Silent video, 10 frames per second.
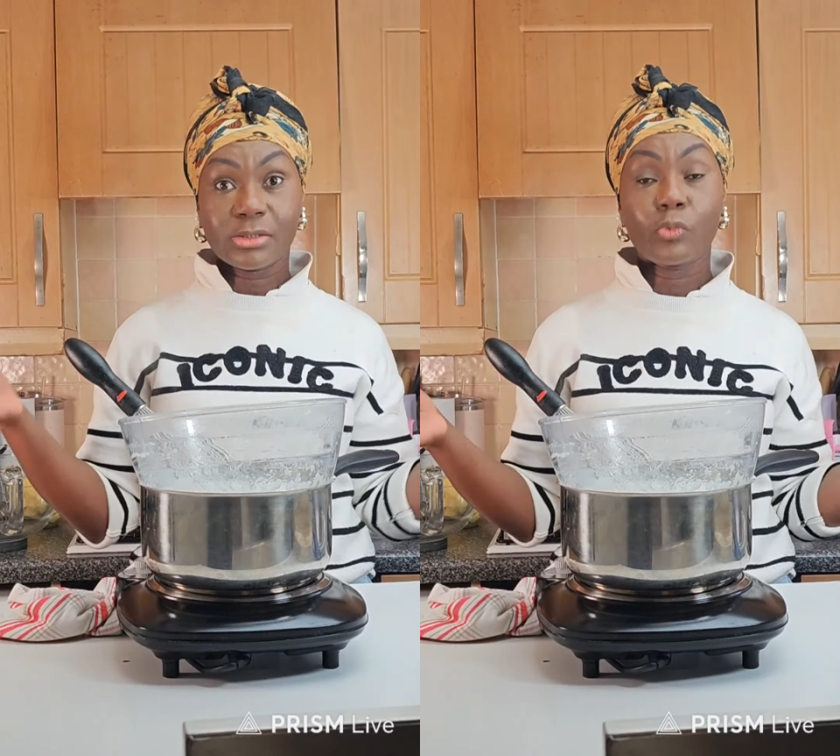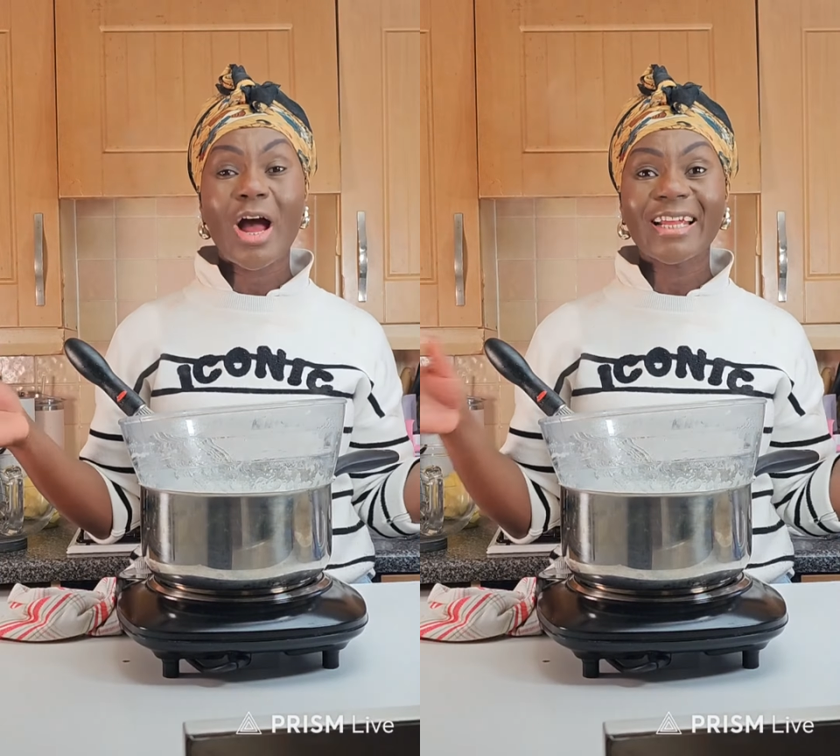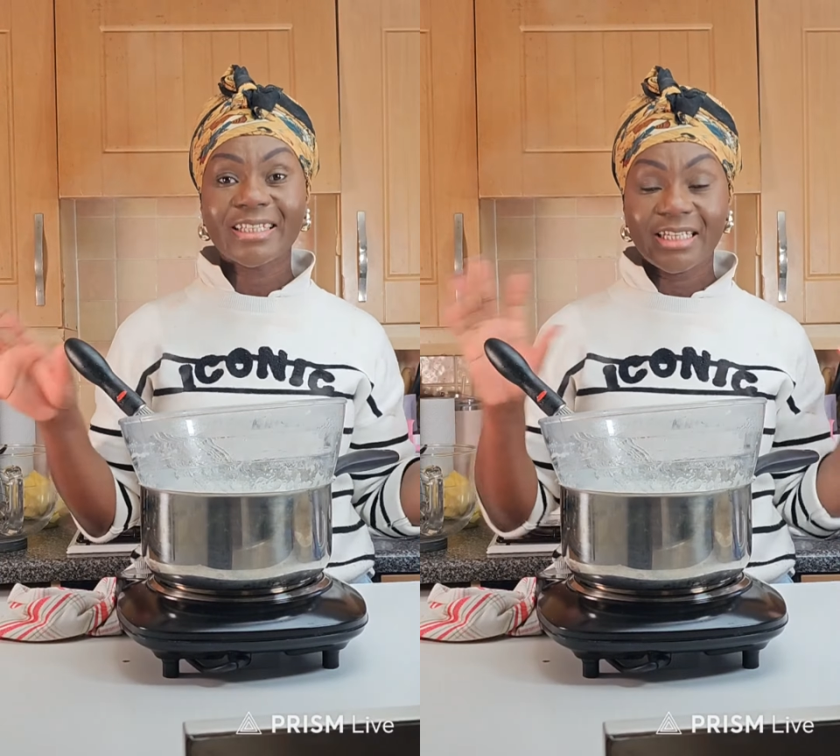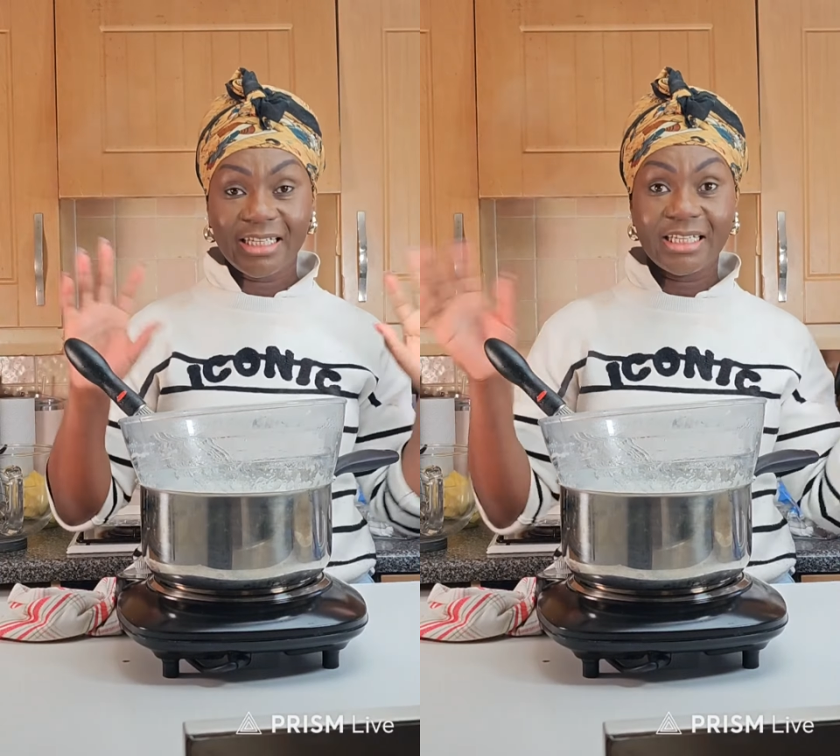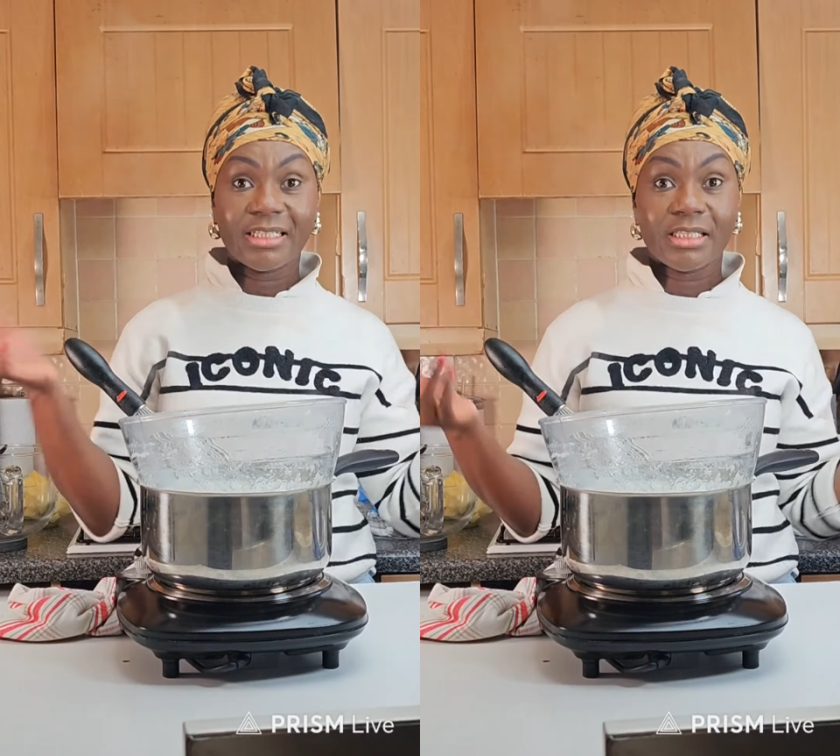
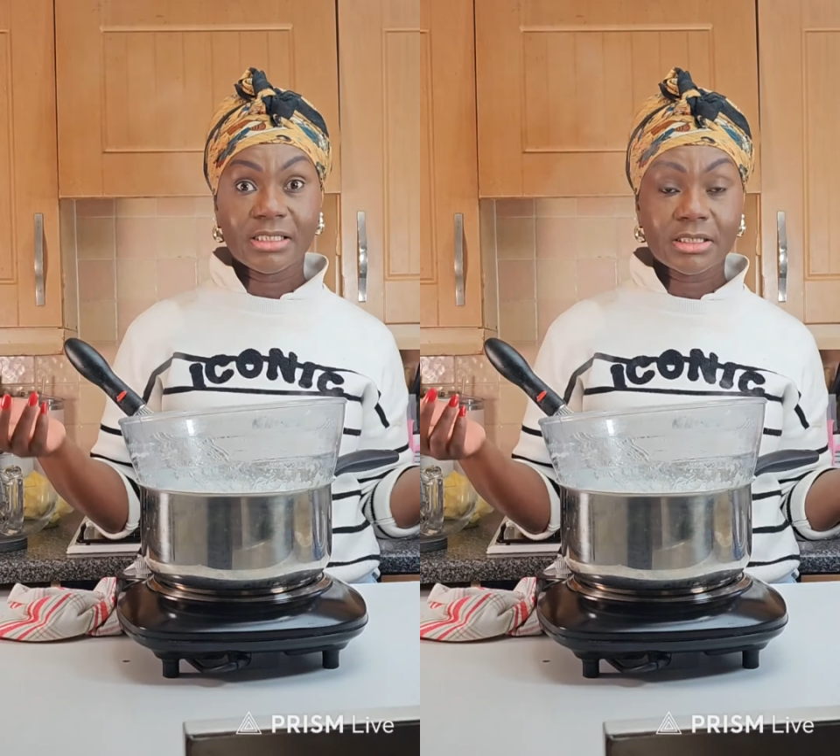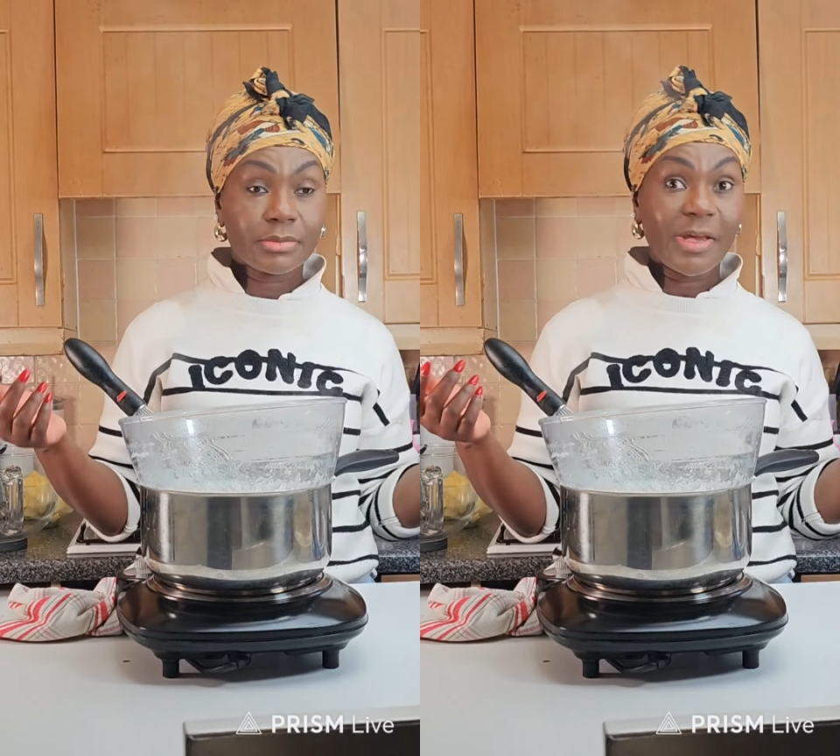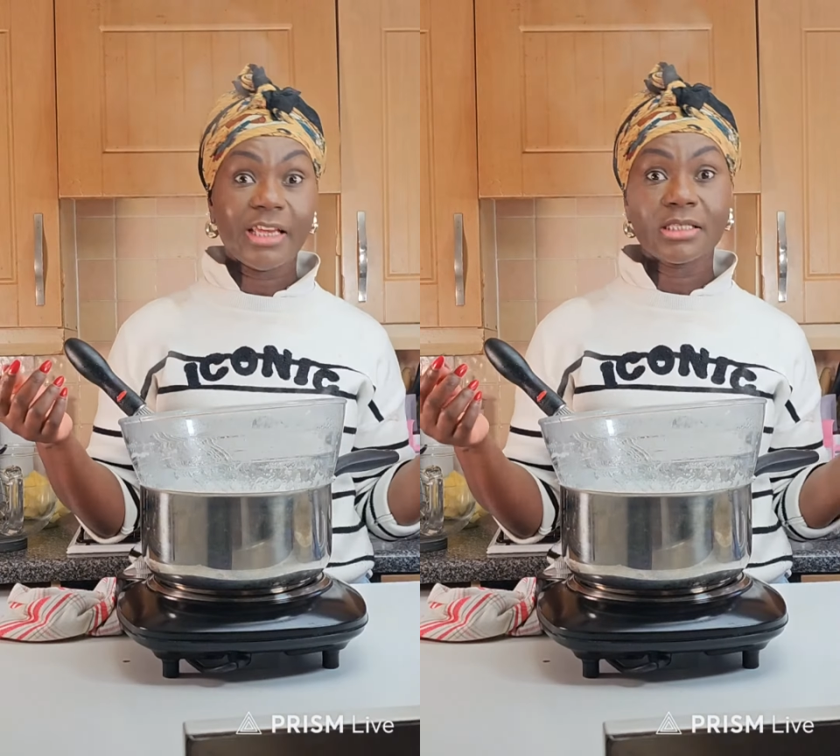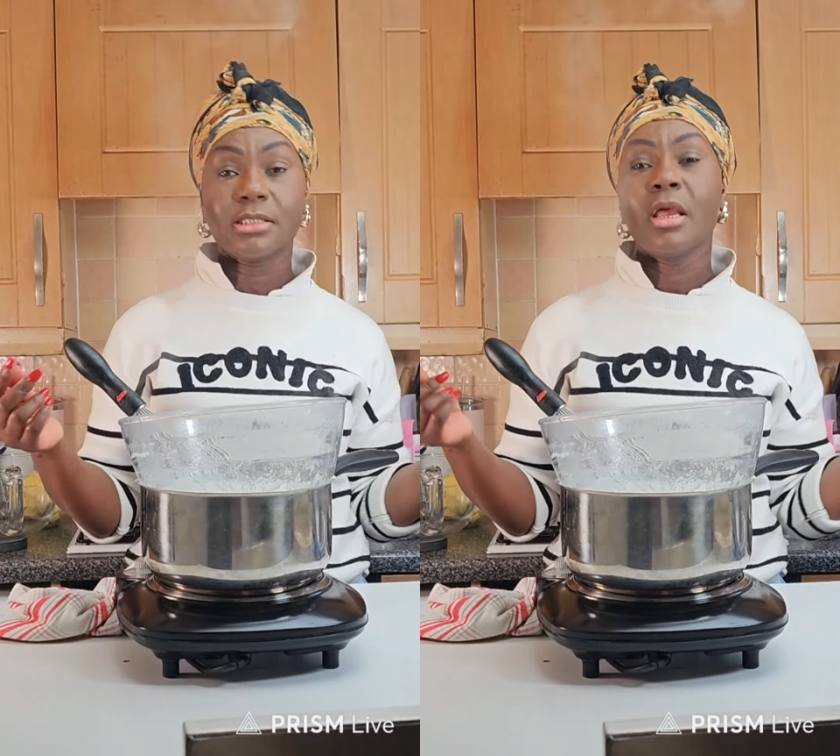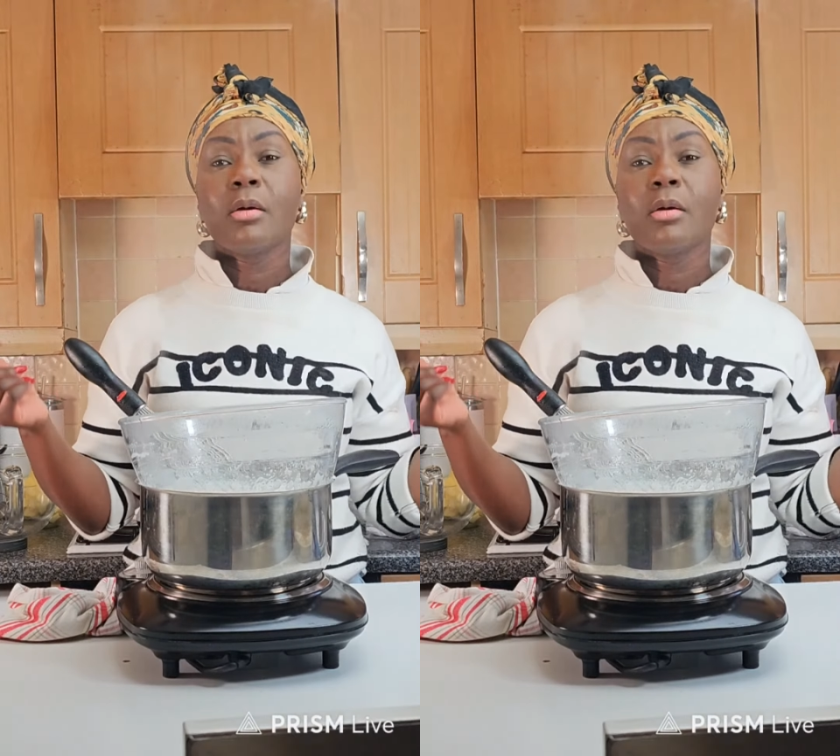widely in this space,